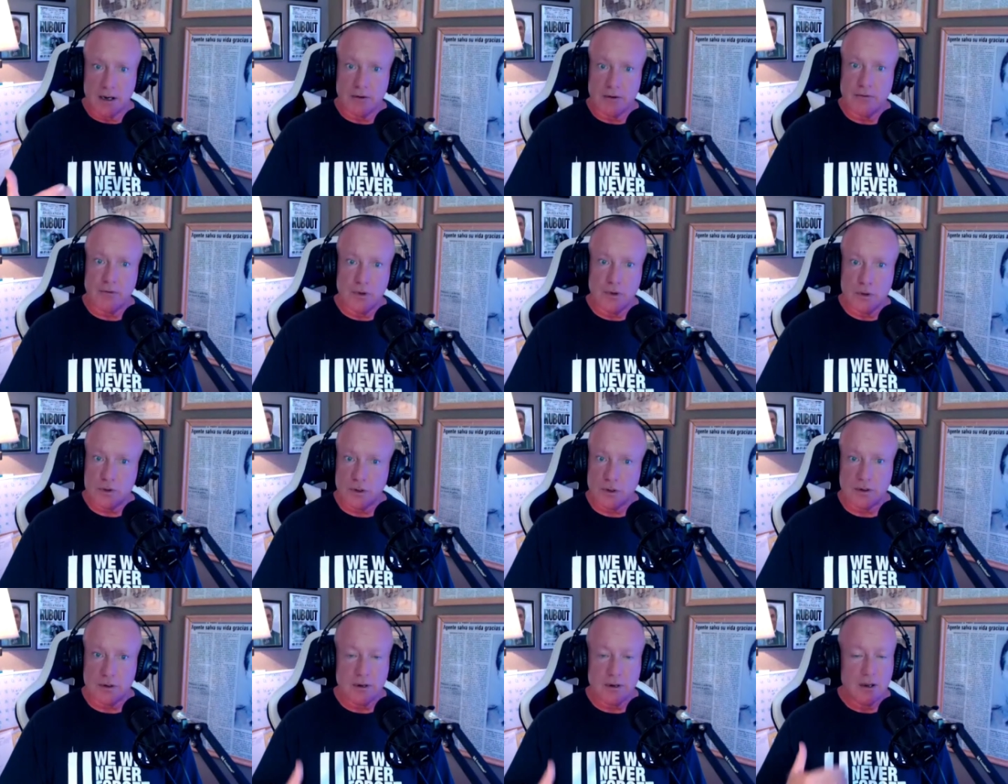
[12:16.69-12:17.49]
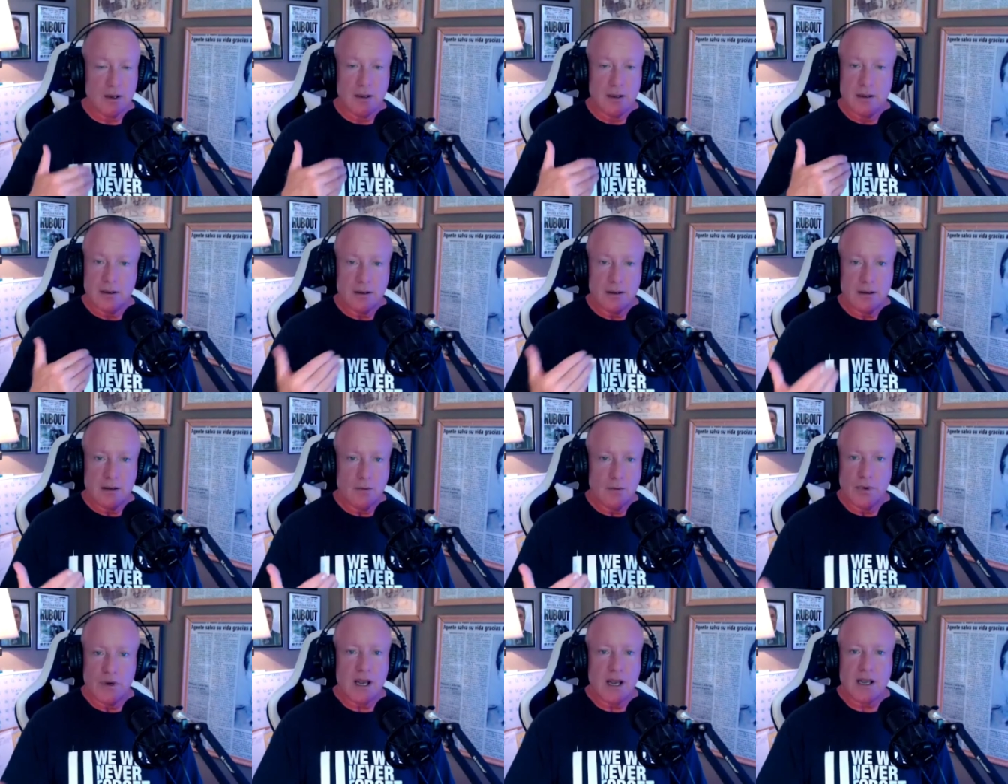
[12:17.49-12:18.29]
confusion,
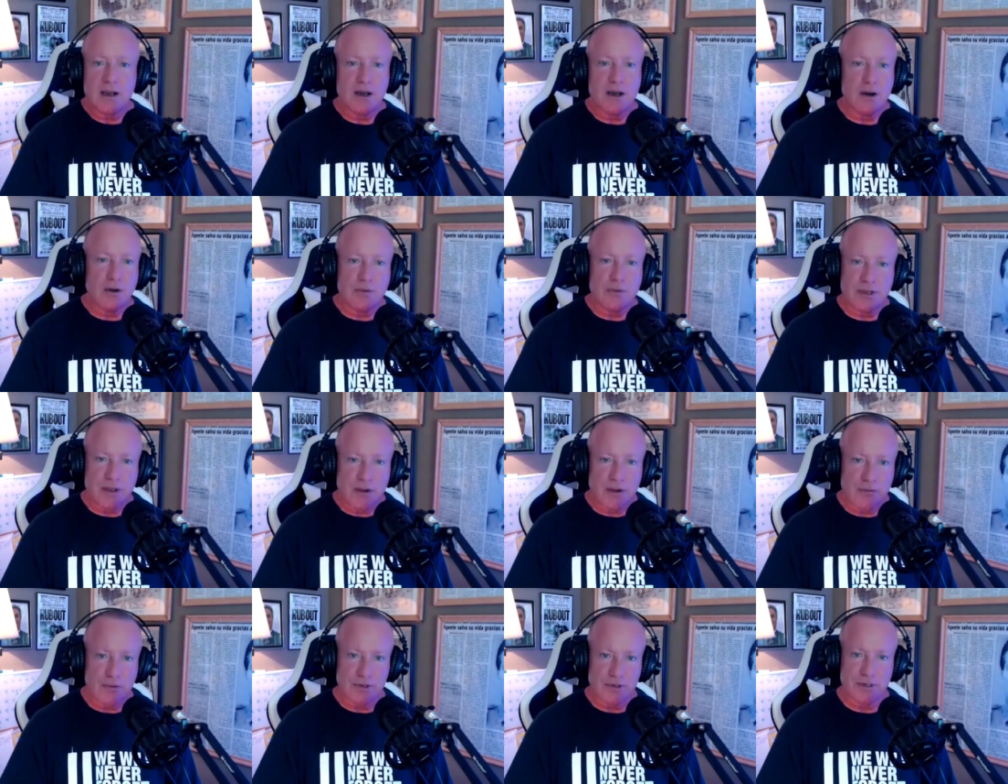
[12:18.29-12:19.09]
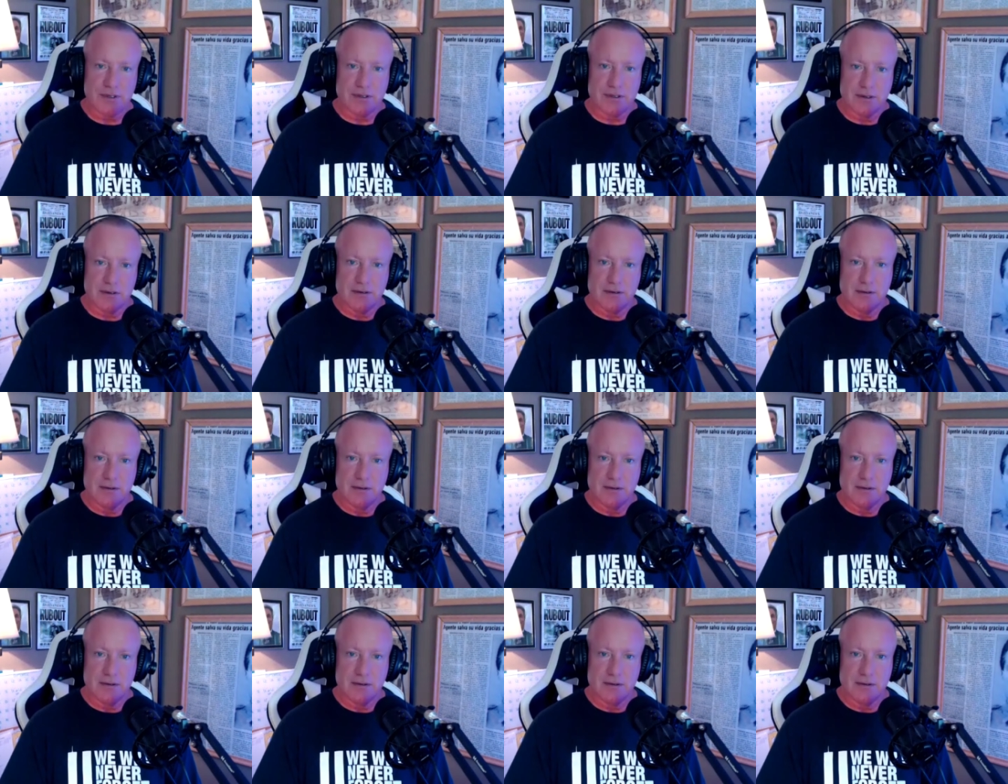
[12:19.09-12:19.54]
we're not going to know the difference.